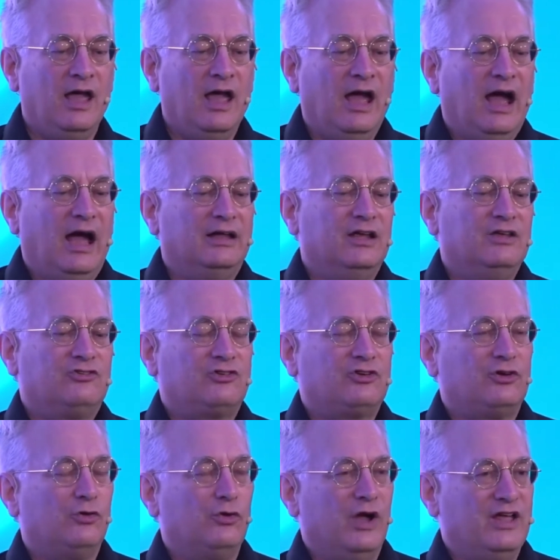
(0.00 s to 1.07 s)
and
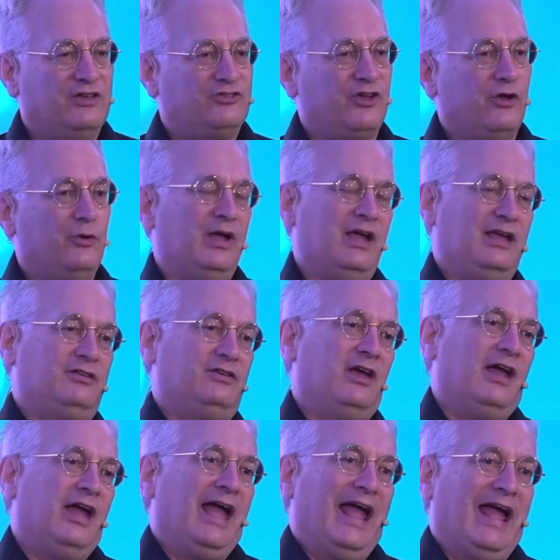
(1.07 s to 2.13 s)

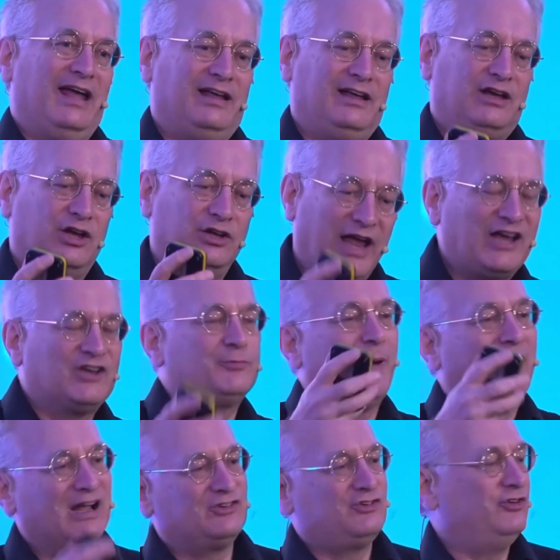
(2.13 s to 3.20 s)
it connects
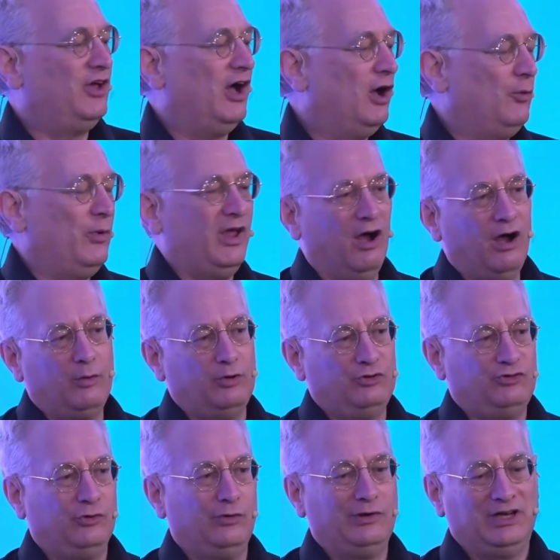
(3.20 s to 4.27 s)
back to the OER we're
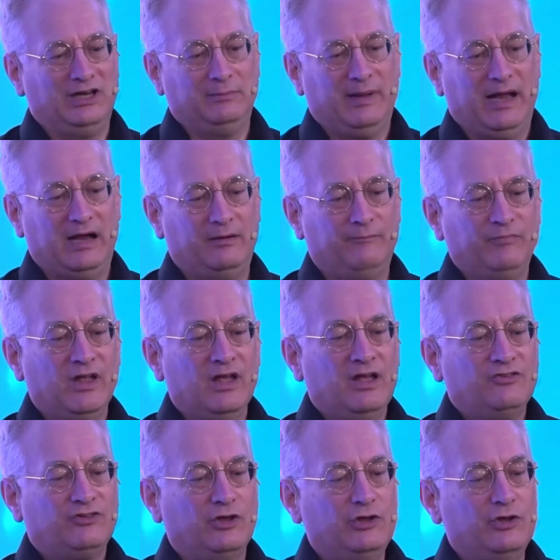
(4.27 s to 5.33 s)
talking about.
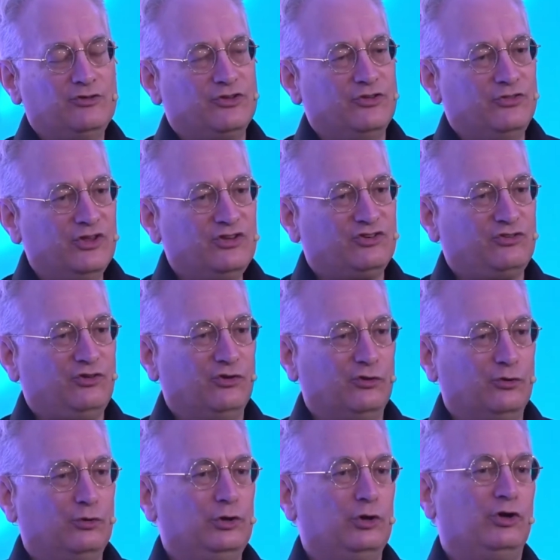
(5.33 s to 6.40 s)
So using this
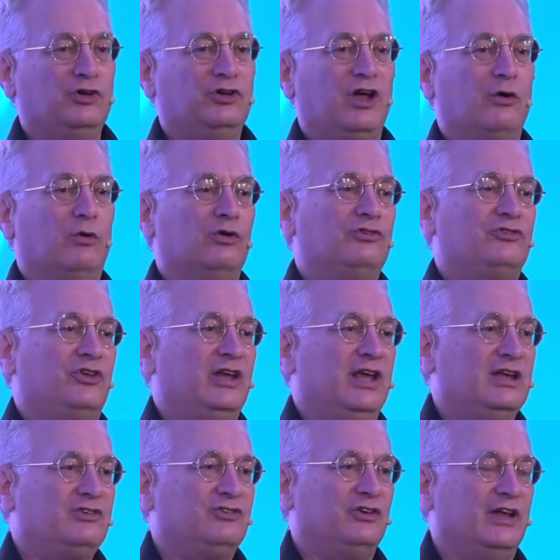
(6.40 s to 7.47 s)
tool, you can go onto the
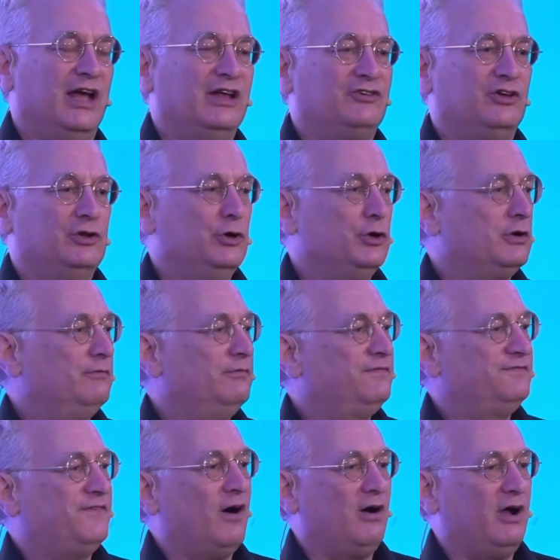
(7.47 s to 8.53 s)
internet and you can
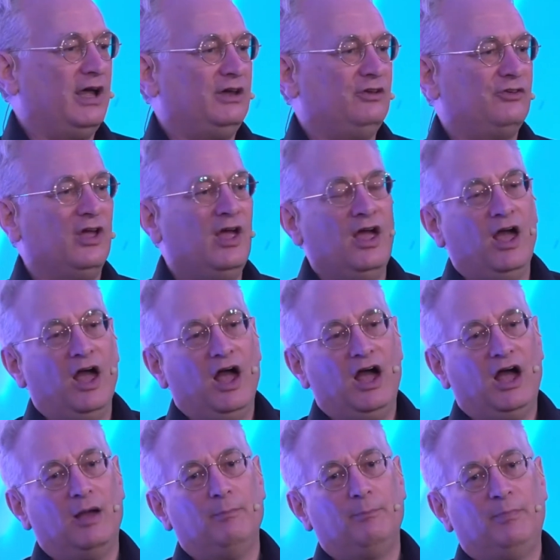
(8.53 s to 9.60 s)
find
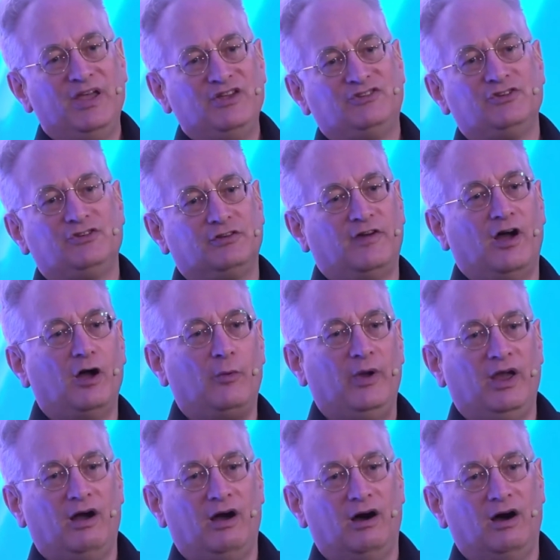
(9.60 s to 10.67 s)
pieces of
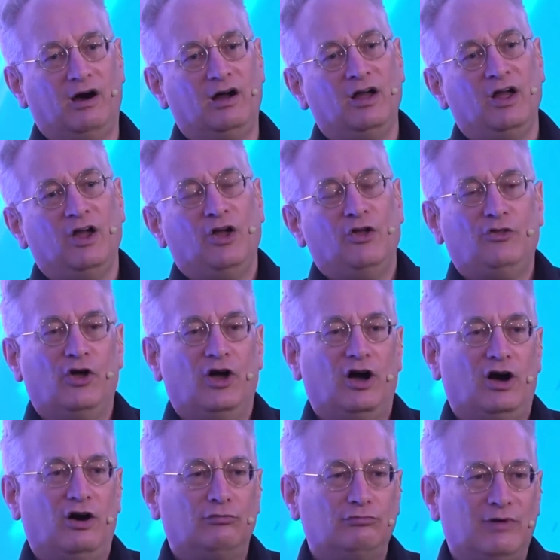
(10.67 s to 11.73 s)
OER that
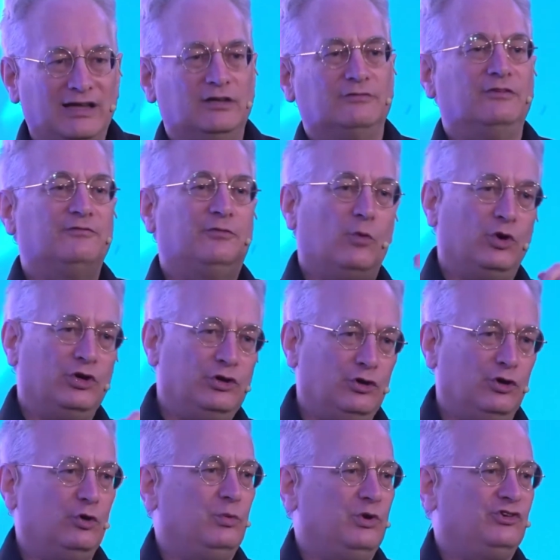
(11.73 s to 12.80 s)
are relevant for what
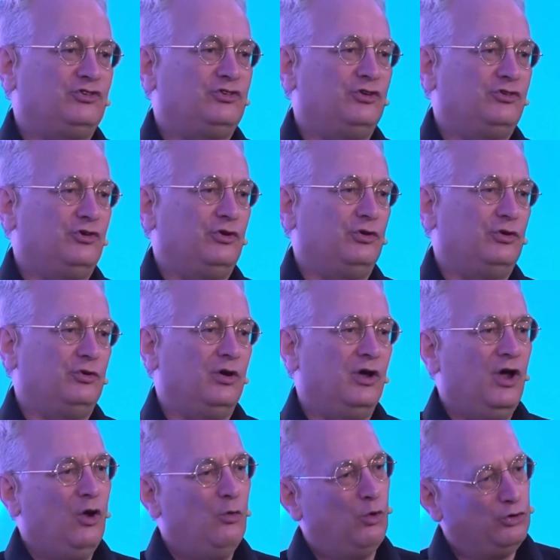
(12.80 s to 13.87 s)
you wish to do,
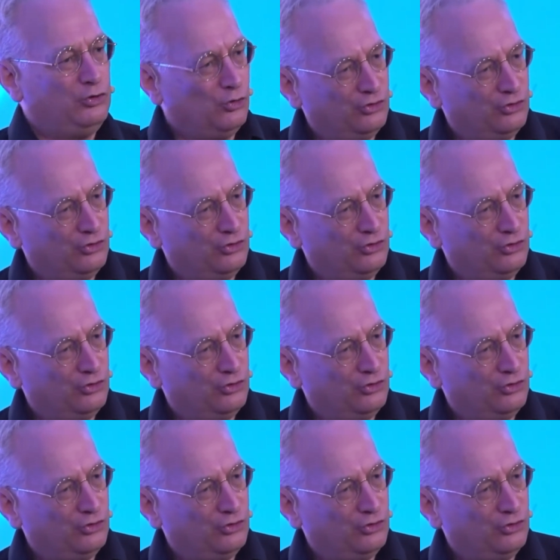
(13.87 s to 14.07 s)
what your